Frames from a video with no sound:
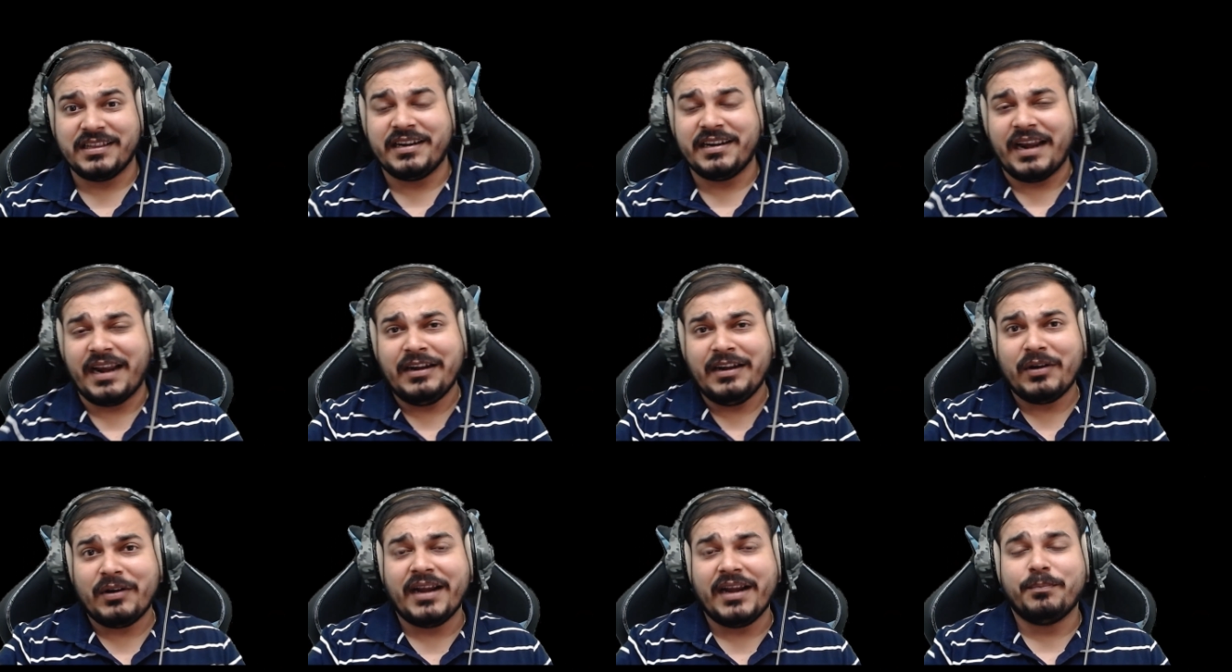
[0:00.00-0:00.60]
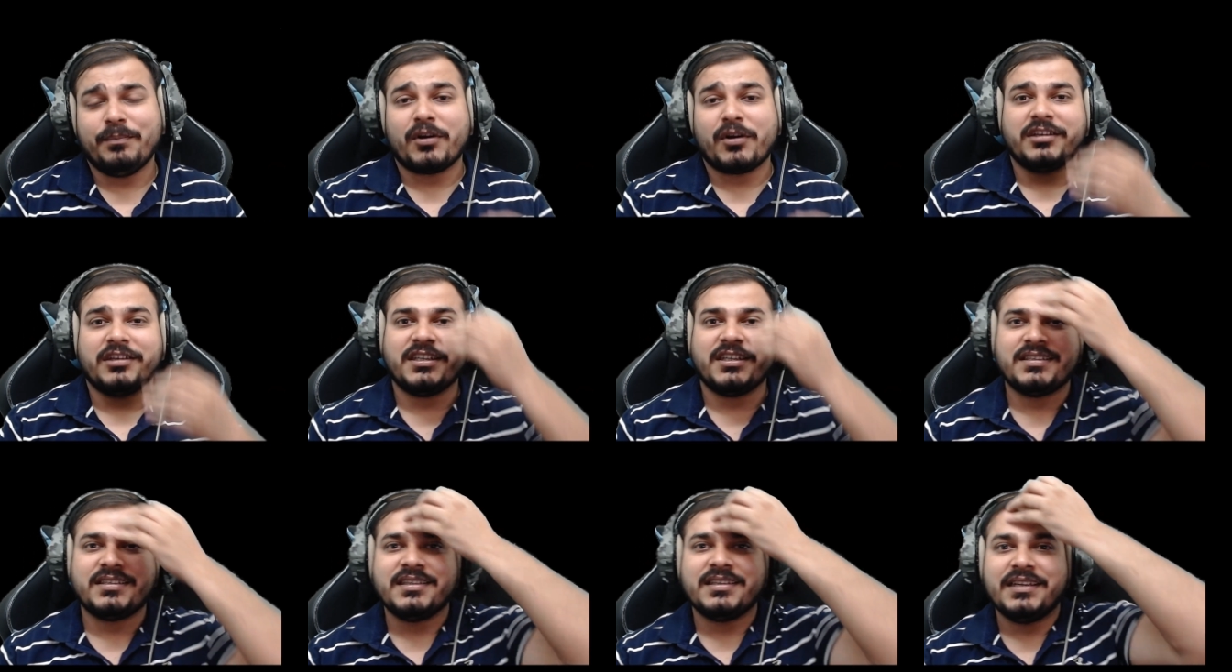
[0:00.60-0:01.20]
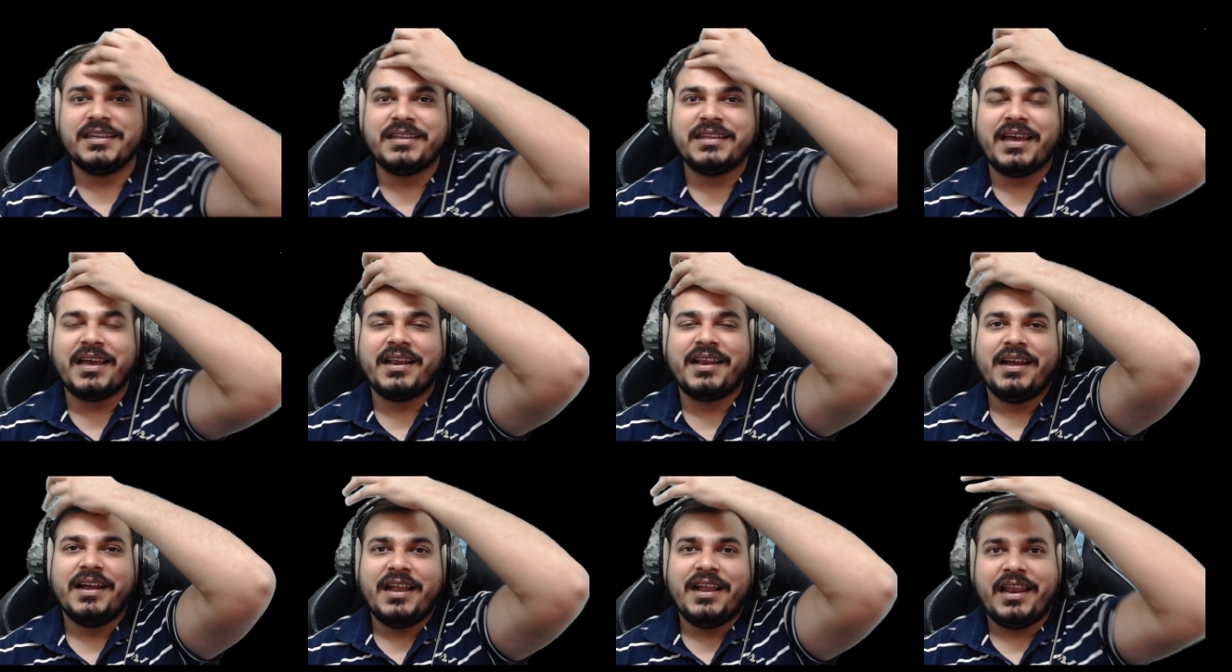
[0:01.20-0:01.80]
They'll try to write projects in
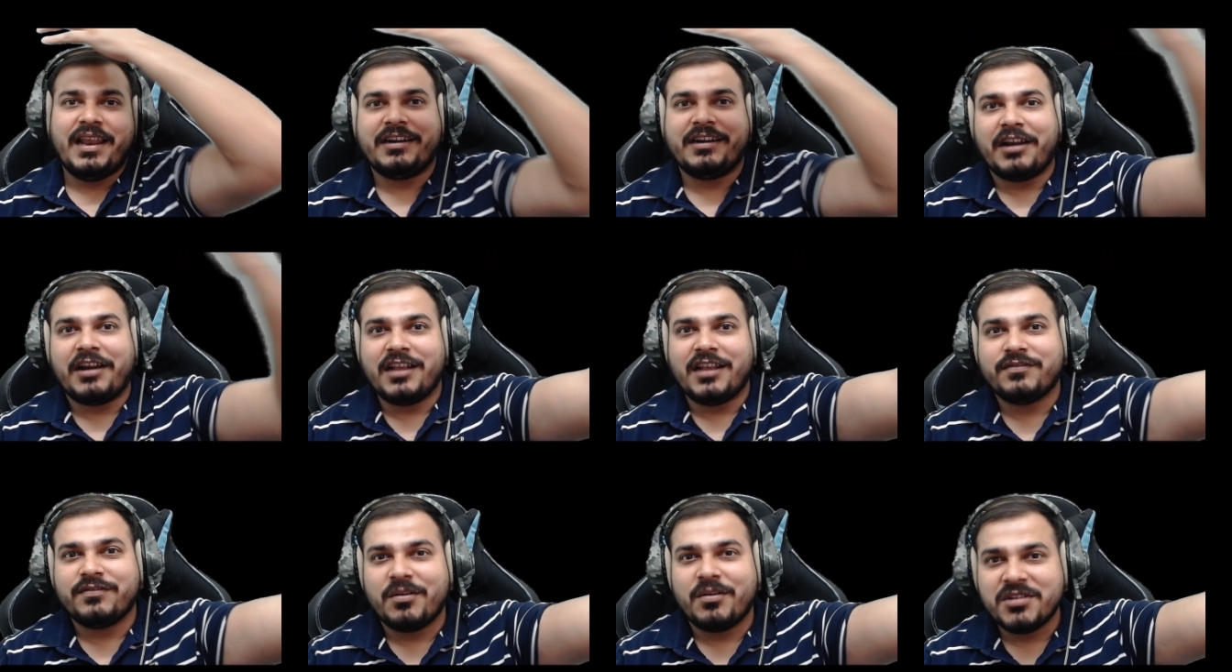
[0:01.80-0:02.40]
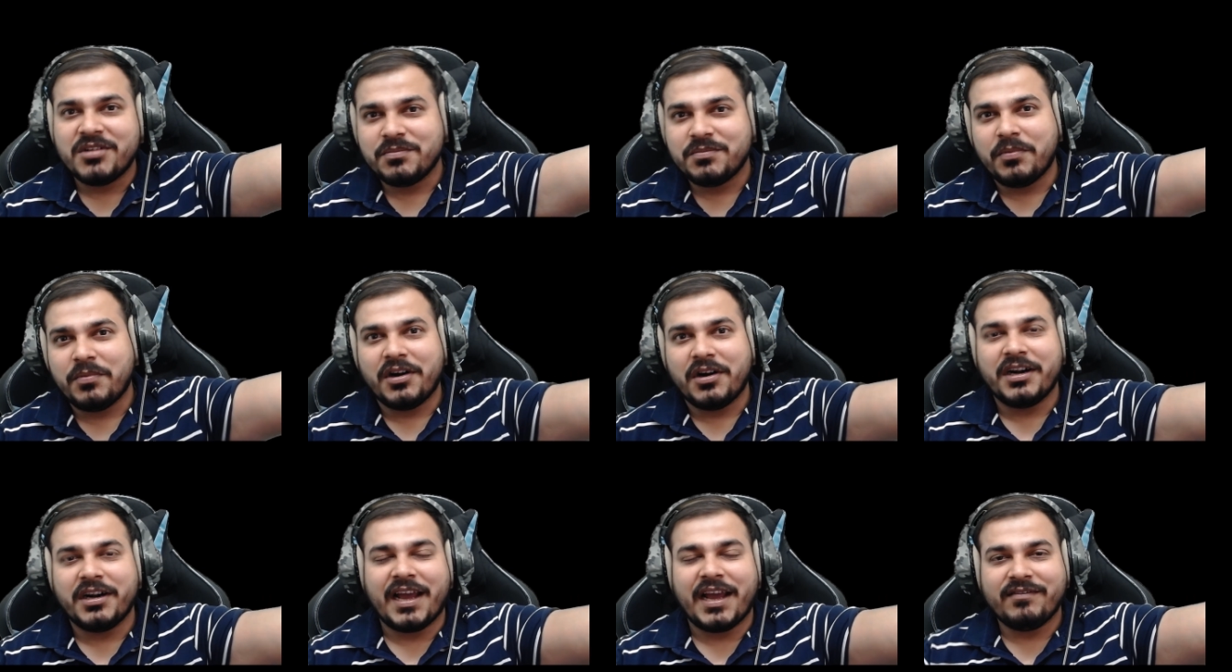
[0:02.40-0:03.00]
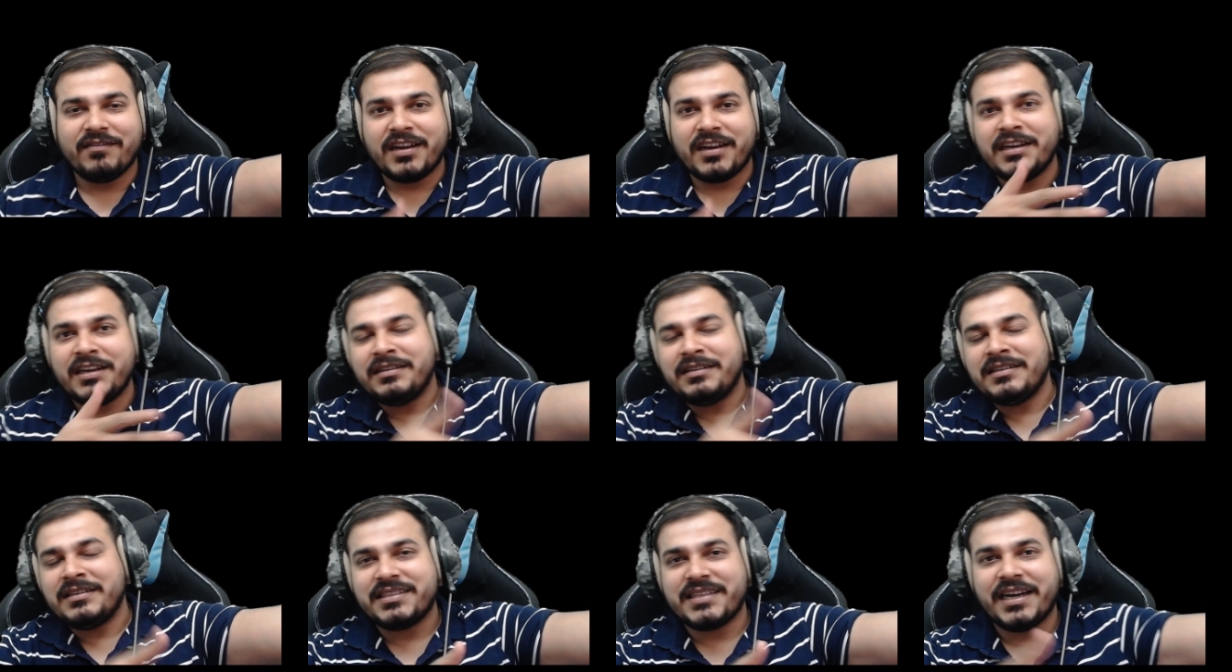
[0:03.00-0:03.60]
there, like transformers, BERT, I've
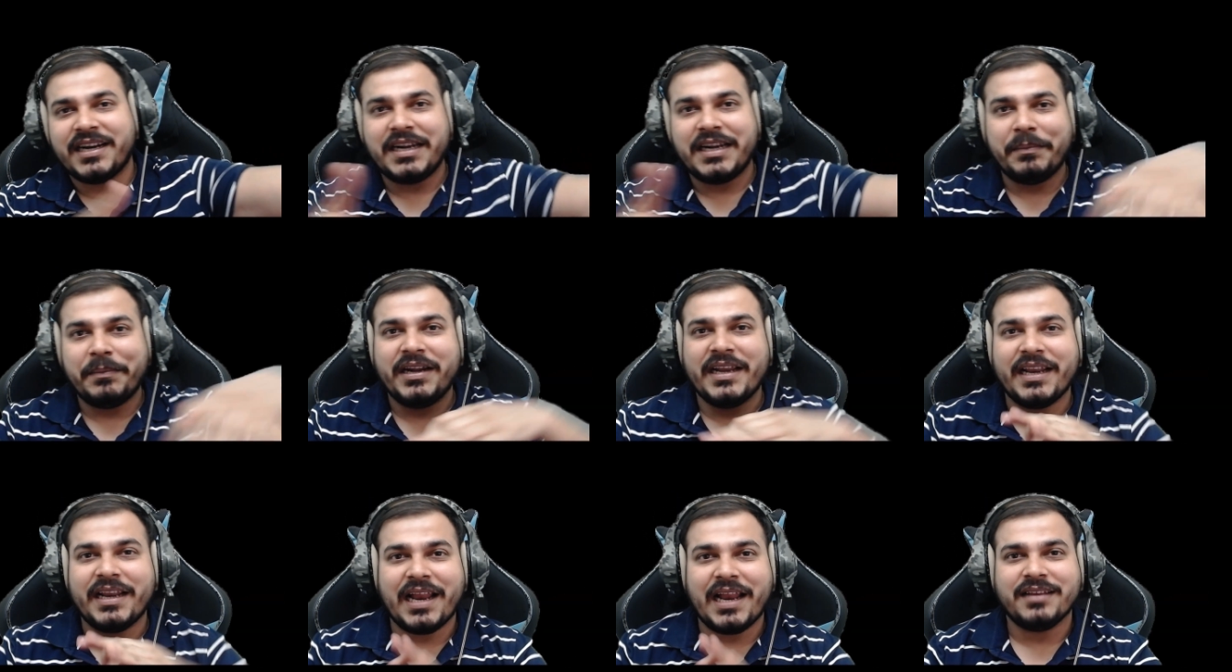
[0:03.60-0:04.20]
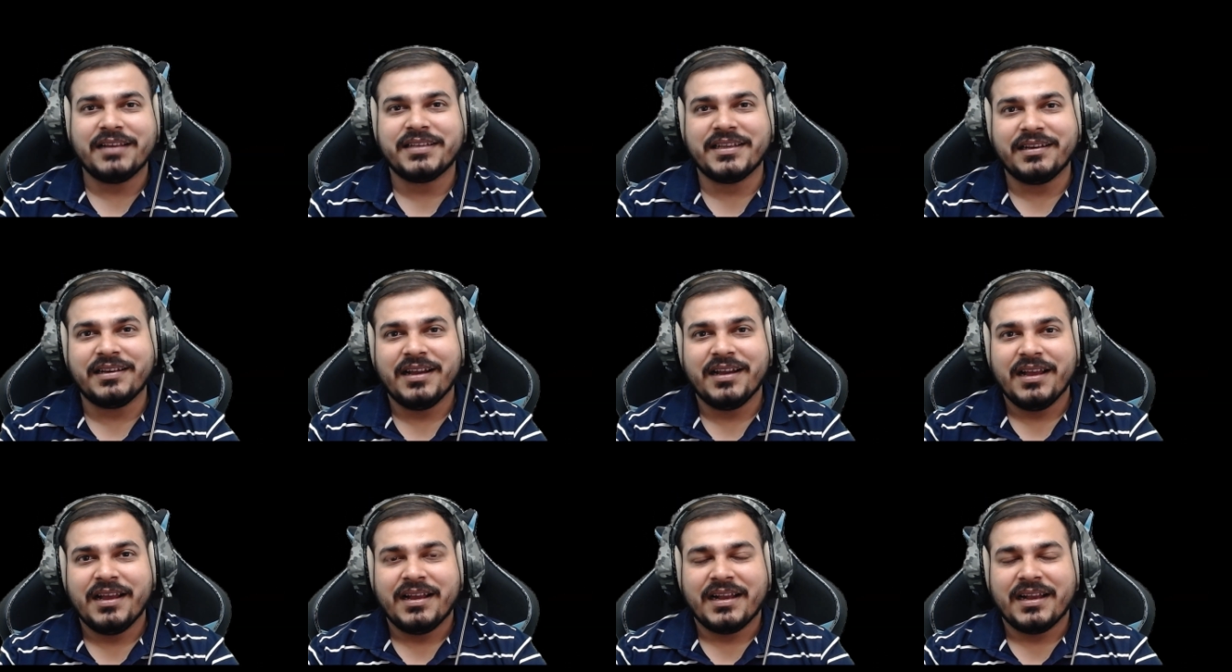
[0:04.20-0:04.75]
done this sentiment analysis.